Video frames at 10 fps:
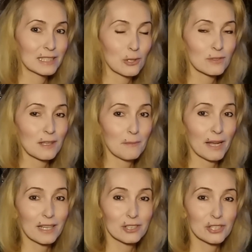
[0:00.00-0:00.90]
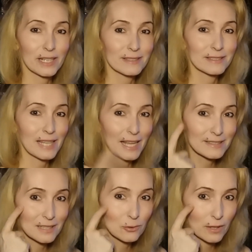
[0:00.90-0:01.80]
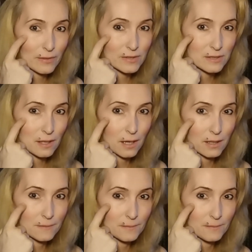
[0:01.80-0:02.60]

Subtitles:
Those are Michael Jackson's hands, and look at the scar.